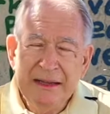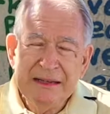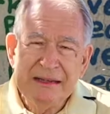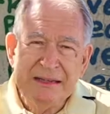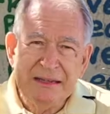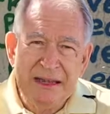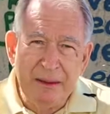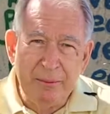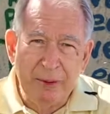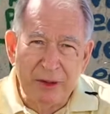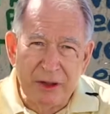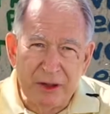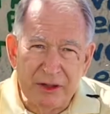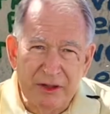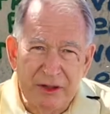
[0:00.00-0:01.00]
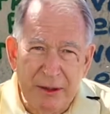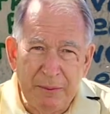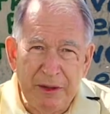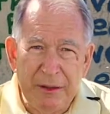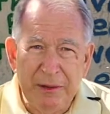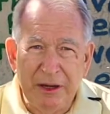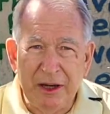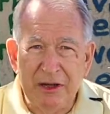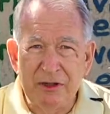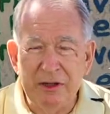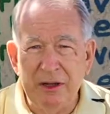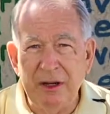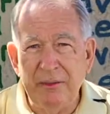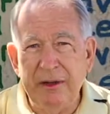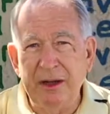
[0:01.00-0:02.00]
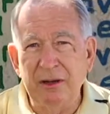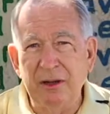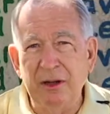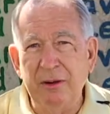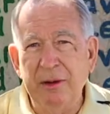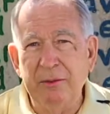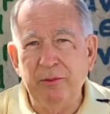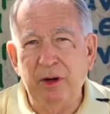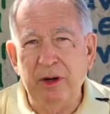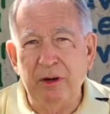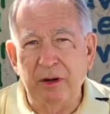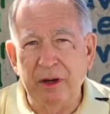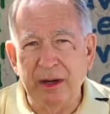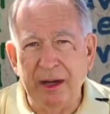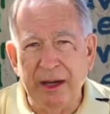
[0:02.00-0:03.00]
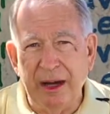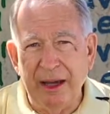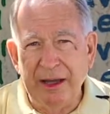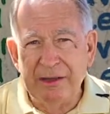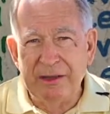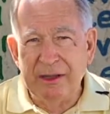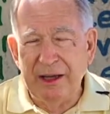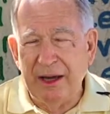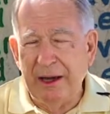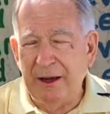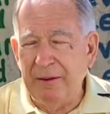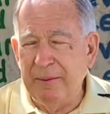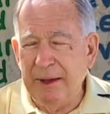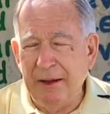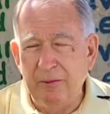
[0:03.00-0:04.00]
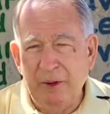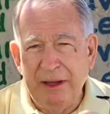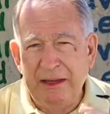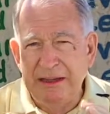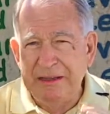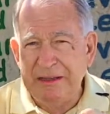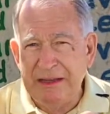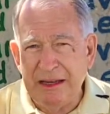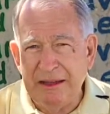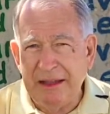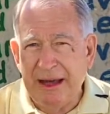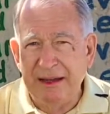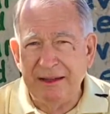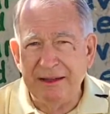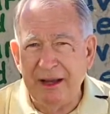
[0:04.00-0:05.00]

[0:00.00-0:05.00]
simpler simply because you're going to be a little bit more organized. And we can see that